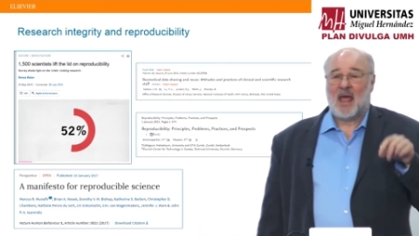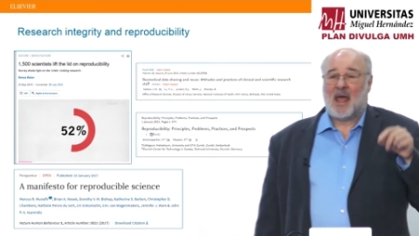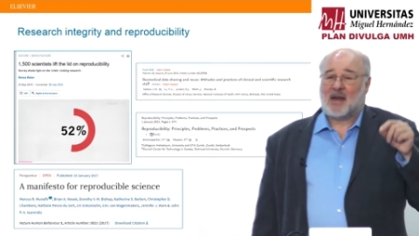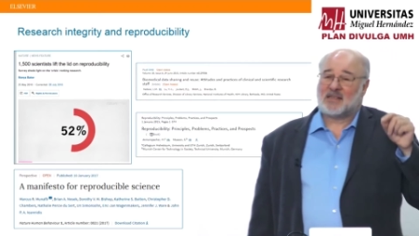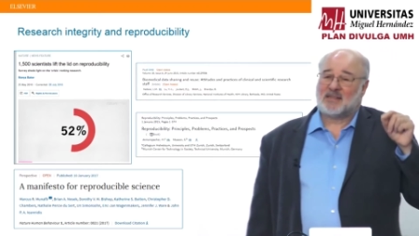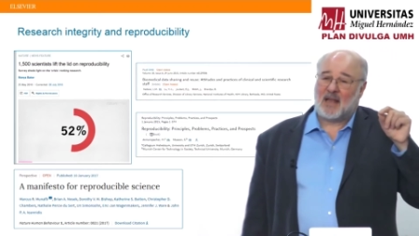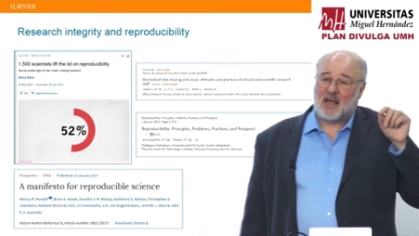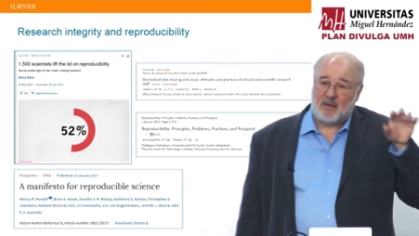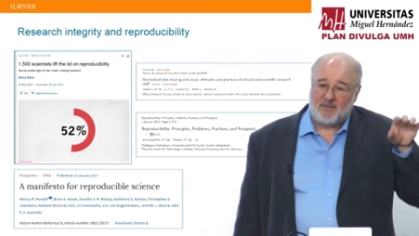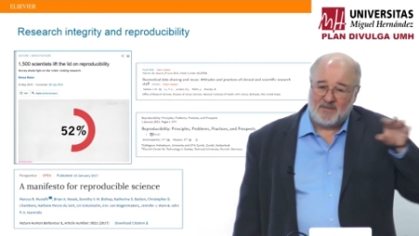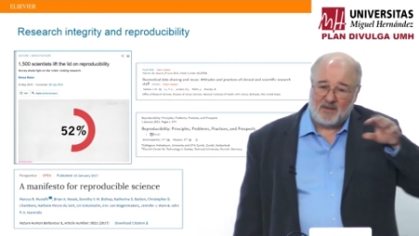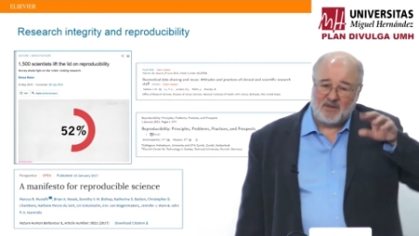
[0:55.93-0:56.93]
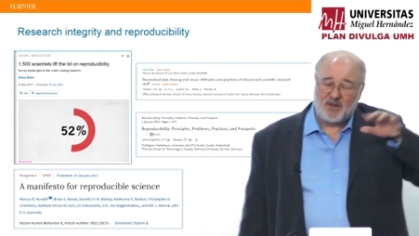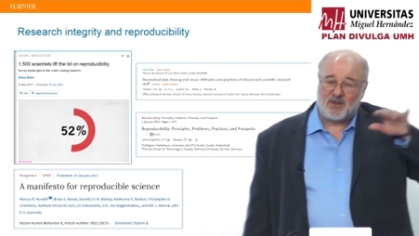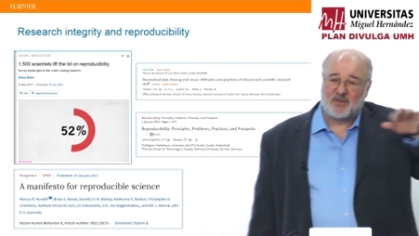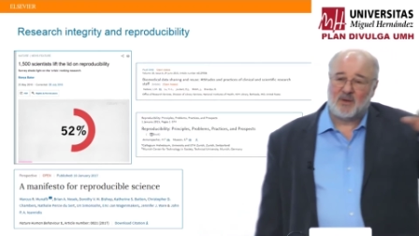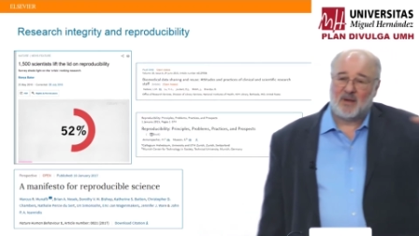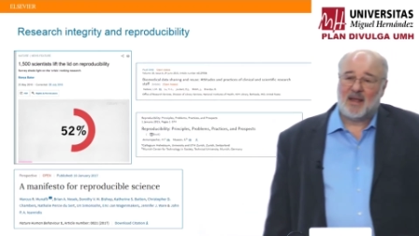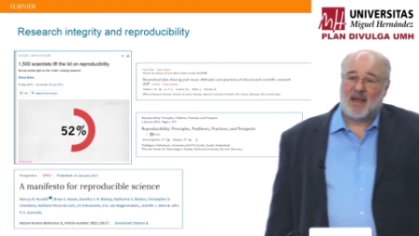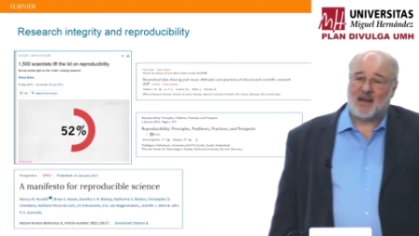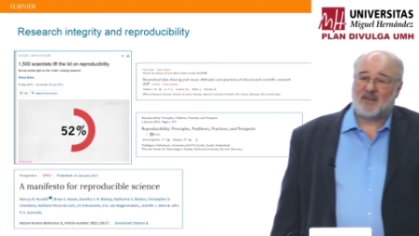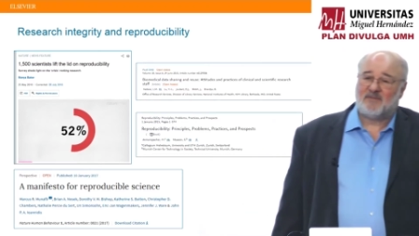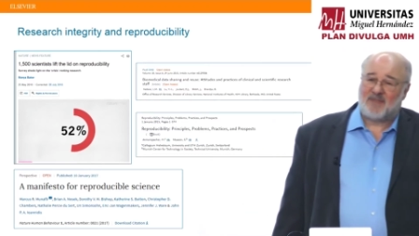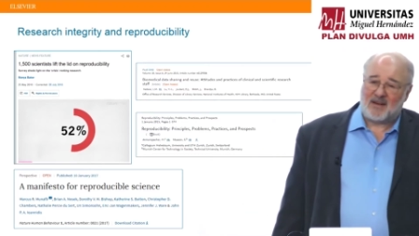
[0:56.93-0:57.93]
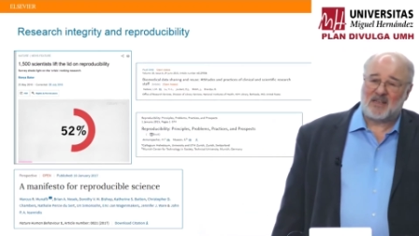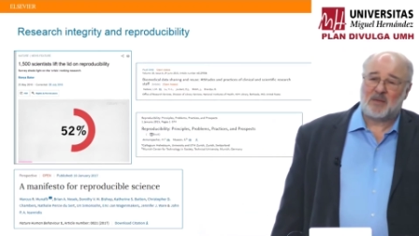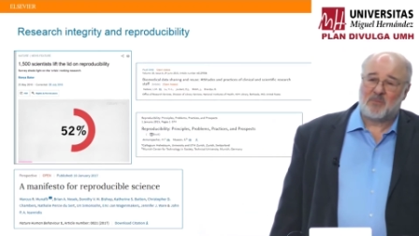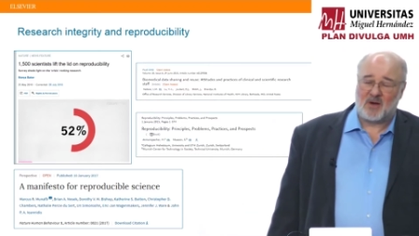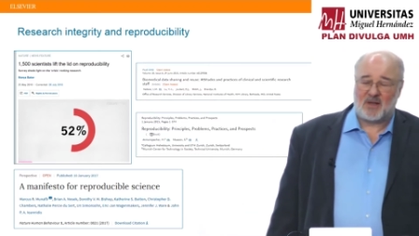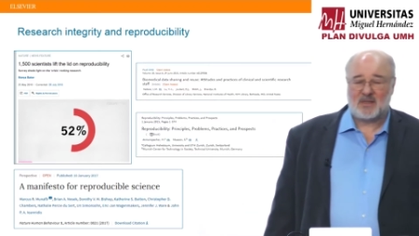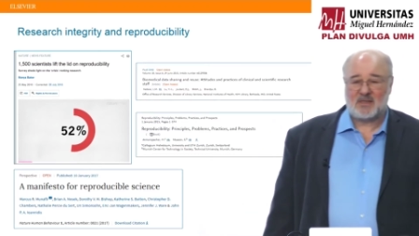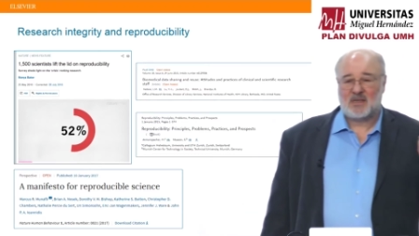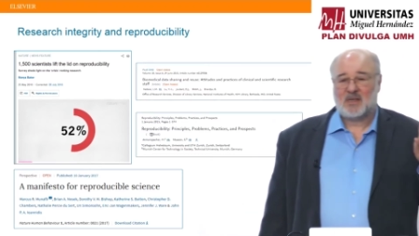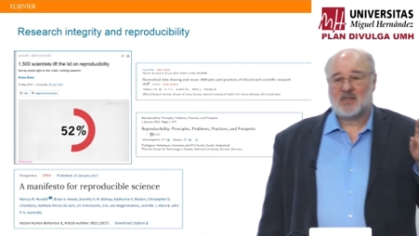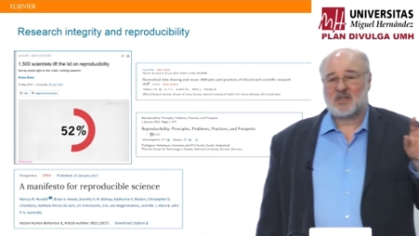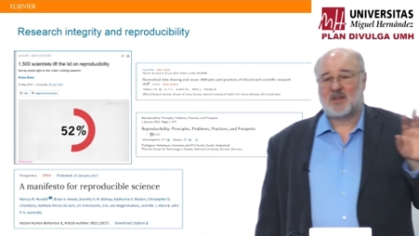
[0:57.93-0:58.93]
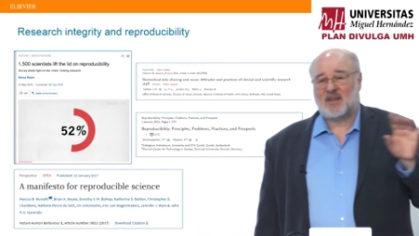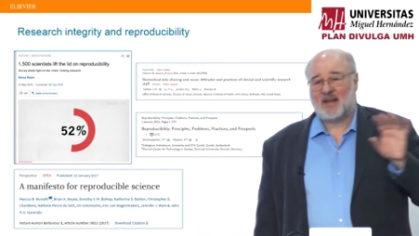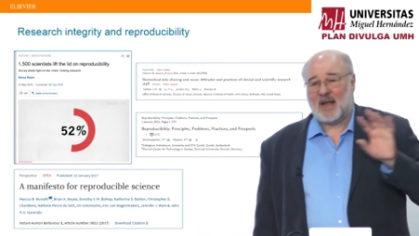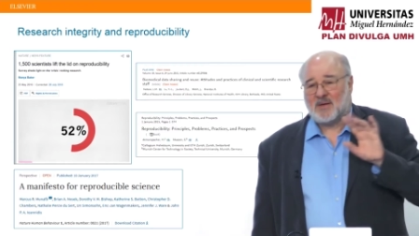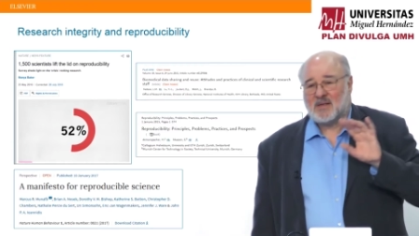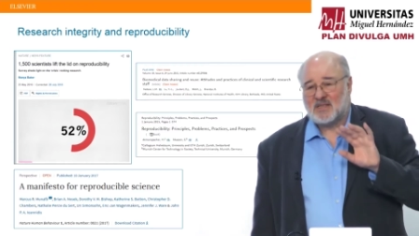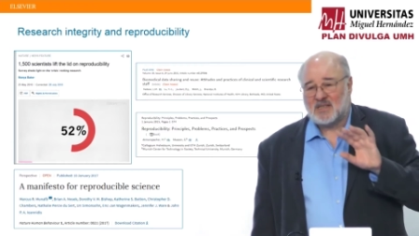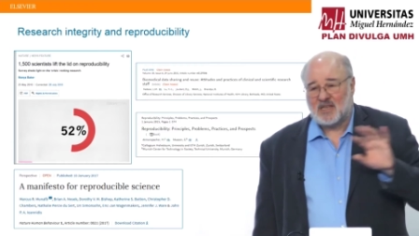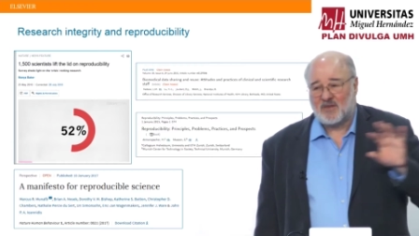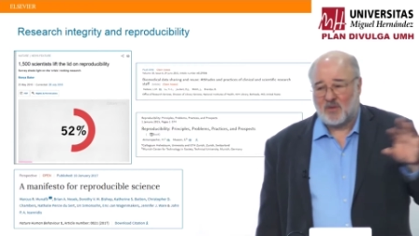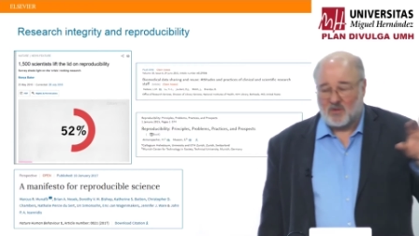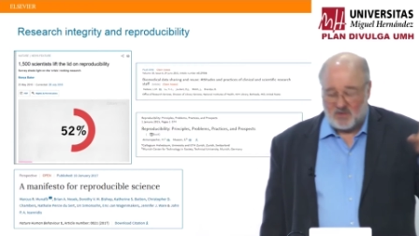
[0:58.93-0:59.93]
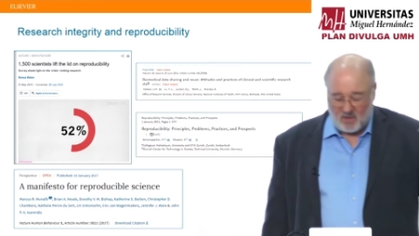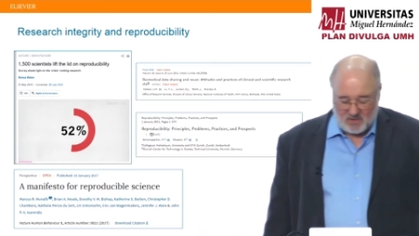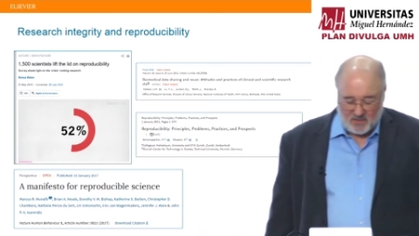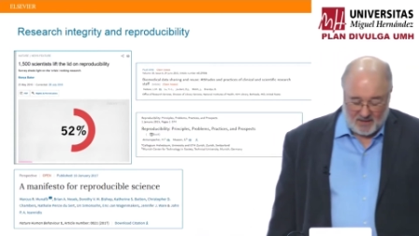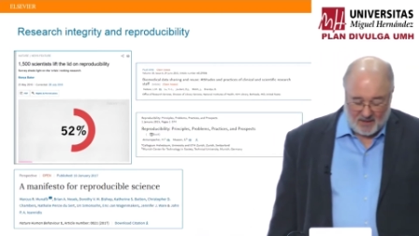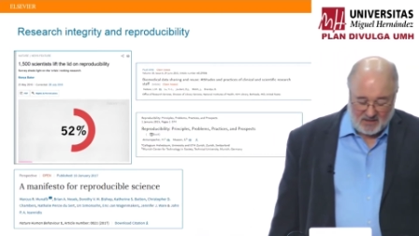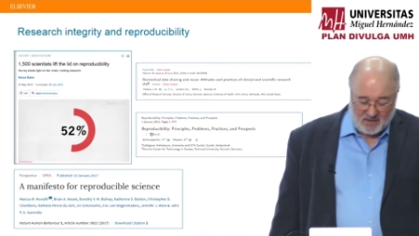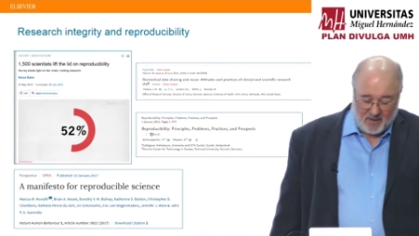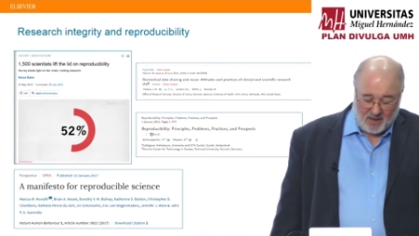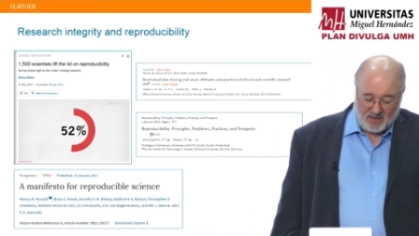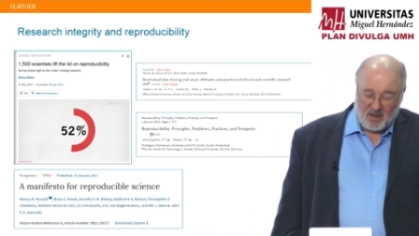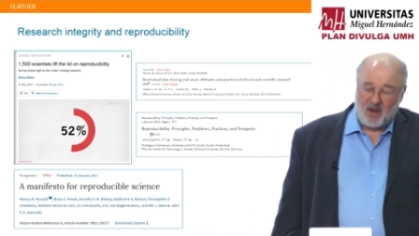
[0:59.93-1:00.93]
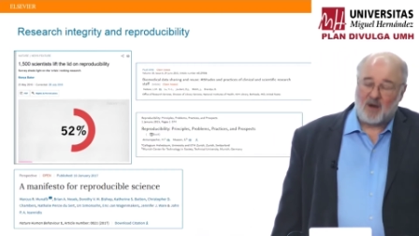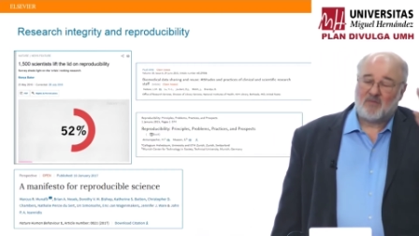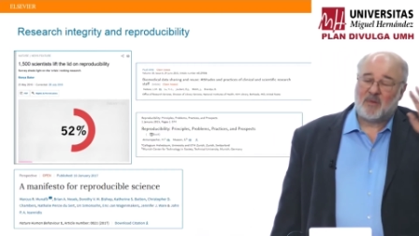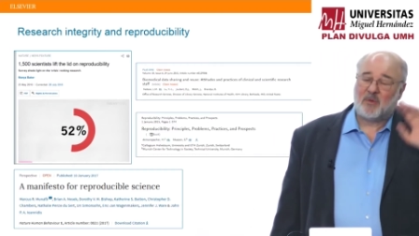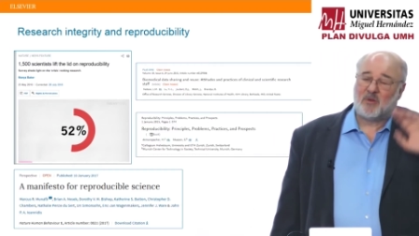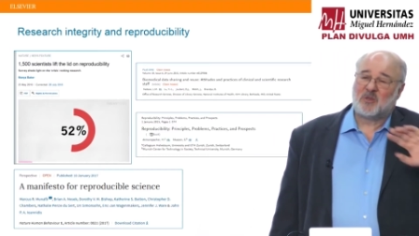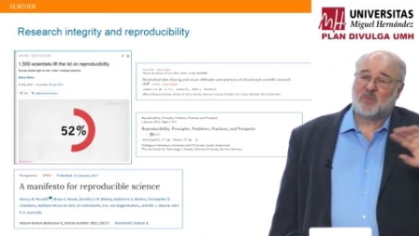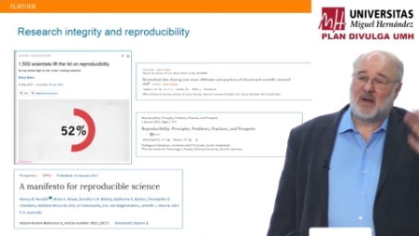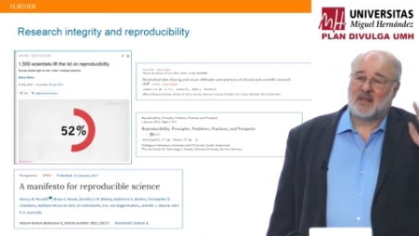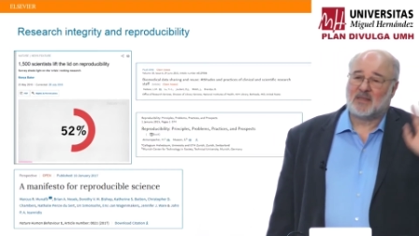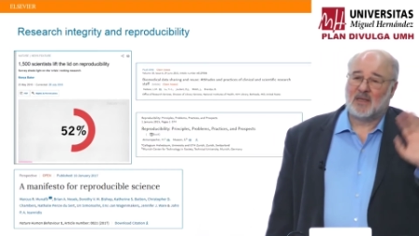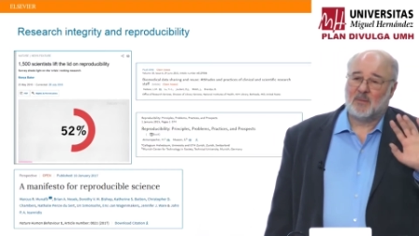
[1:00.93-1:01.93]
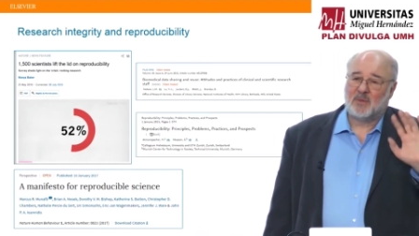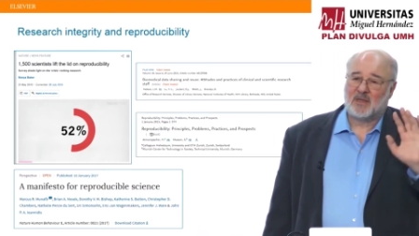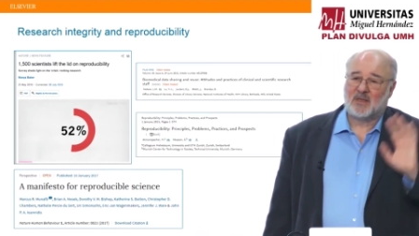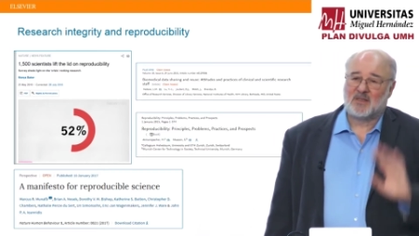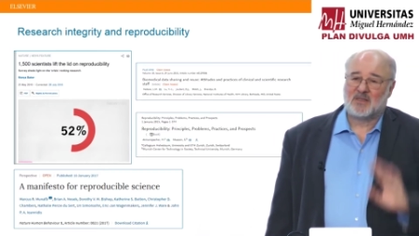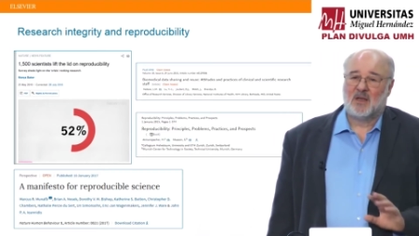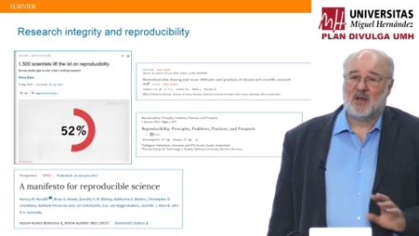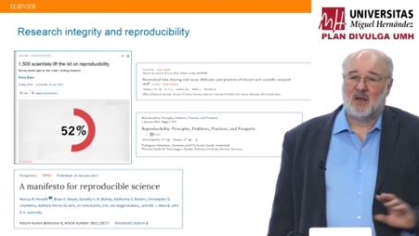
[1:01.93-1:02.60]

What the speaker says: and it's now filtered through into funding bodies, so they're now insisting for all sorts of things about reproducibility, because